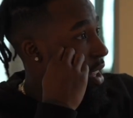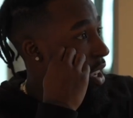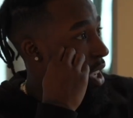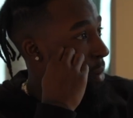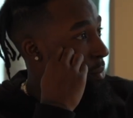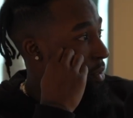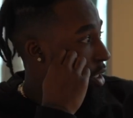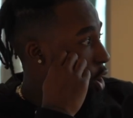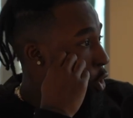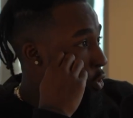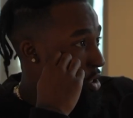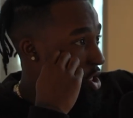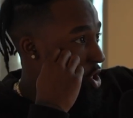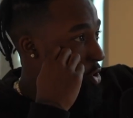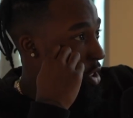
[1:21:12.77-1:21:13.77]
Like I'm
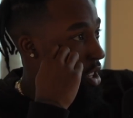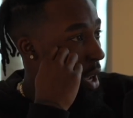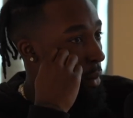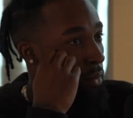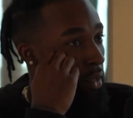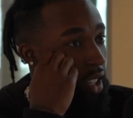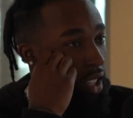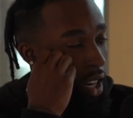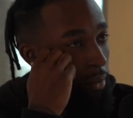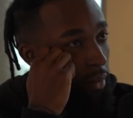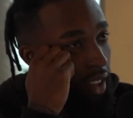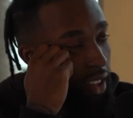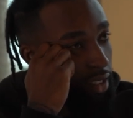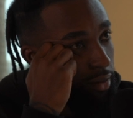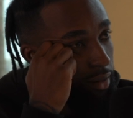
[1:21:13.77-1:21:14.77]
over the street. I'm looking. I'm
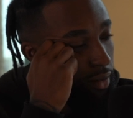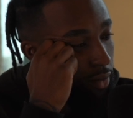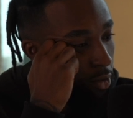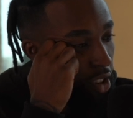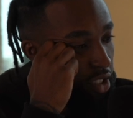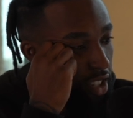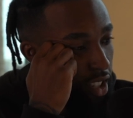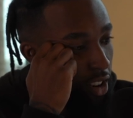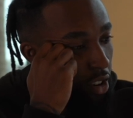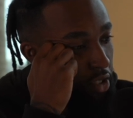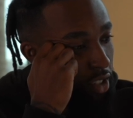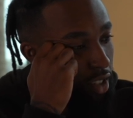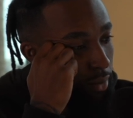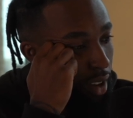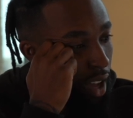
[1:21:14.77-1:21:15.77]
like watching cars
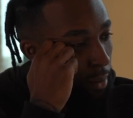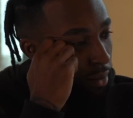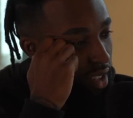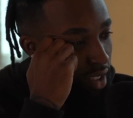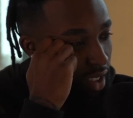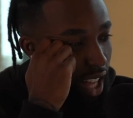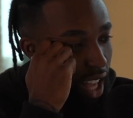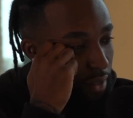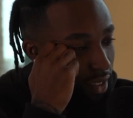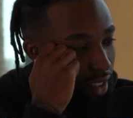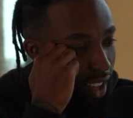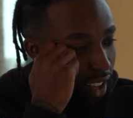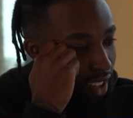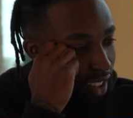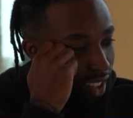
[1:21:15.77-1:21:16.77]
go by. I'm just laughing.
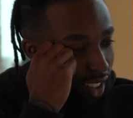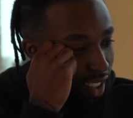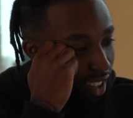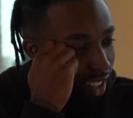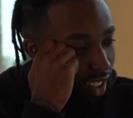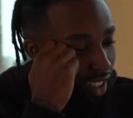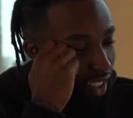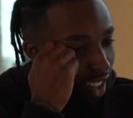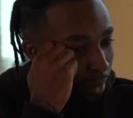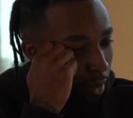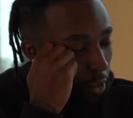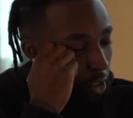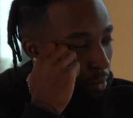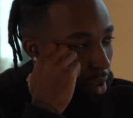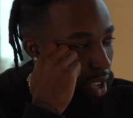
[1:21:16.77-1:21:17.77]
Like I'm
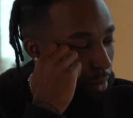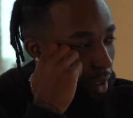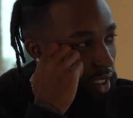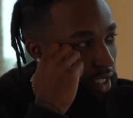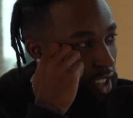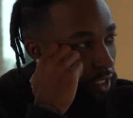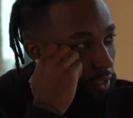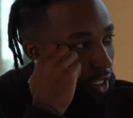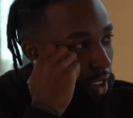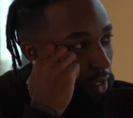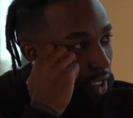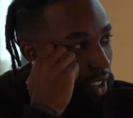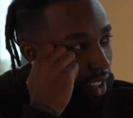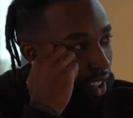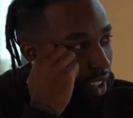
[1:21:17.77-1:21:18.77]
over here beating myself
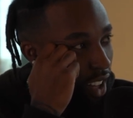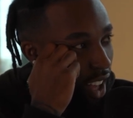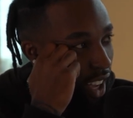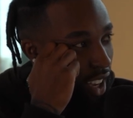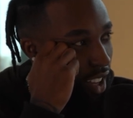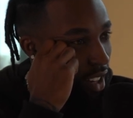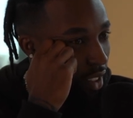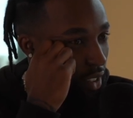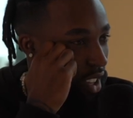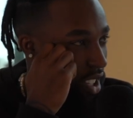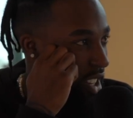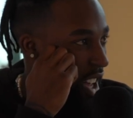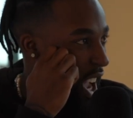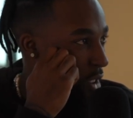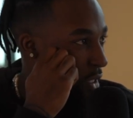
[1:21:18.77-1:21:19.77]
up. I got a fucking
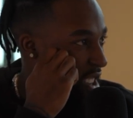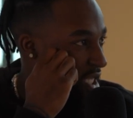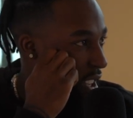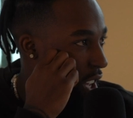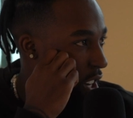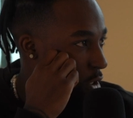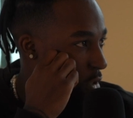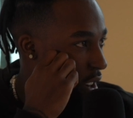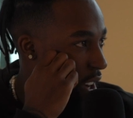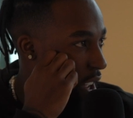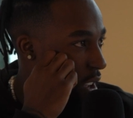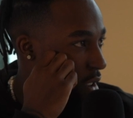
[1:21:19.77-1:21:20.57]
high-rise condo right now.